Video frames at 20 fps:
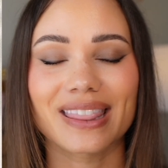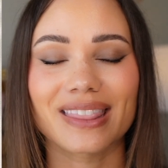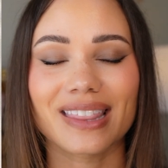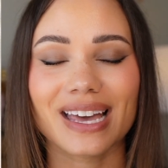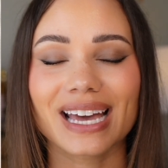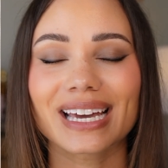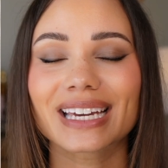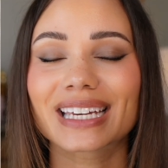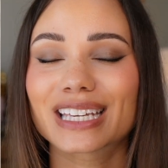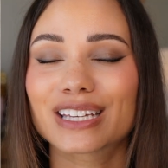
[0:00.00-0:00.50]

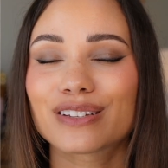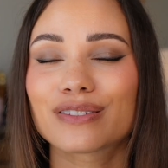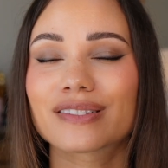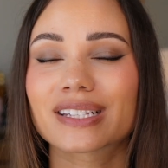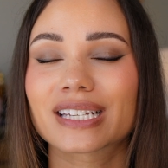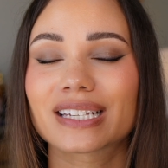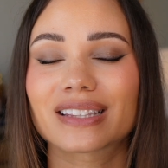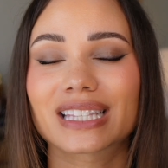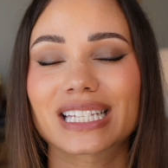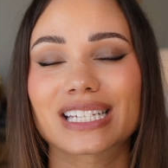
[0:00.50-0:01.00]
That
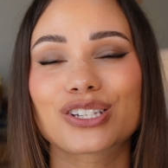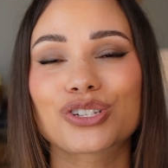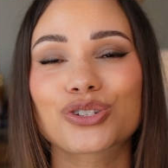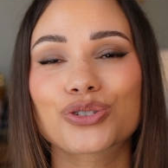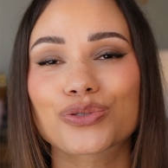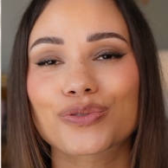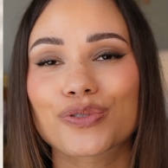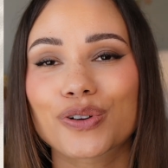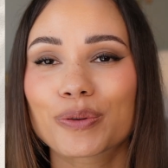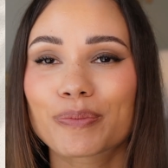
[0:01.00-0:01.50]
gives it this
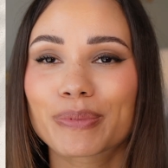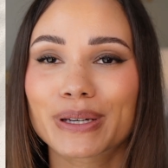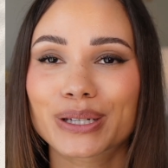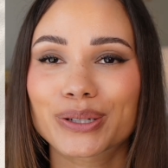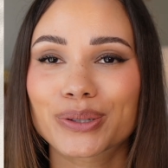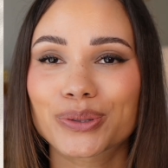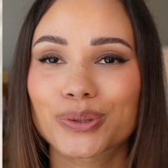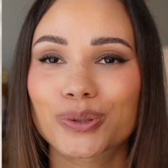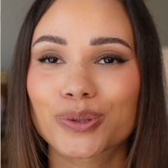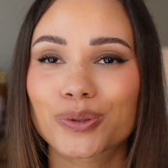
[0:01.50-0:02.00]

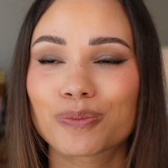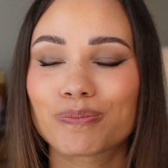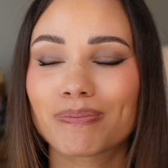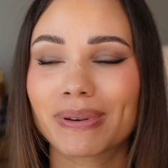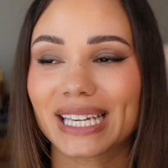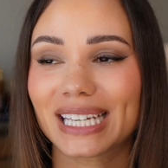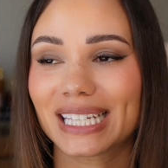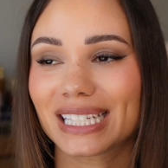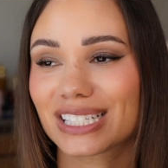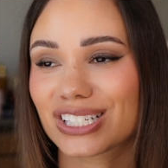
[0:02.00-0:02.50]
tropical,
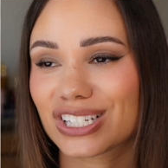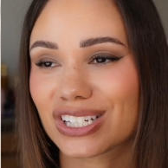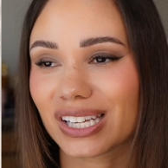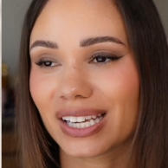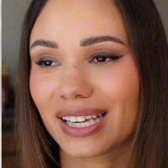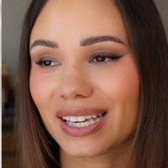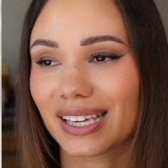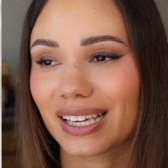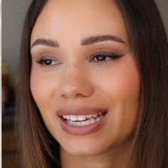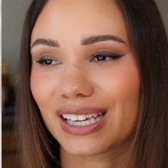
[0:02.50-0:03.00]

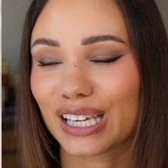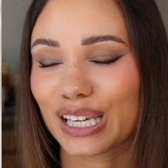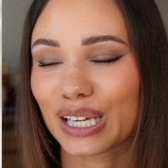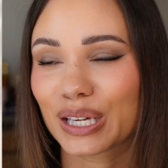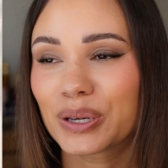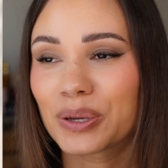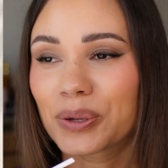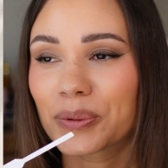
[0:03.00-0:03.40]
beachy,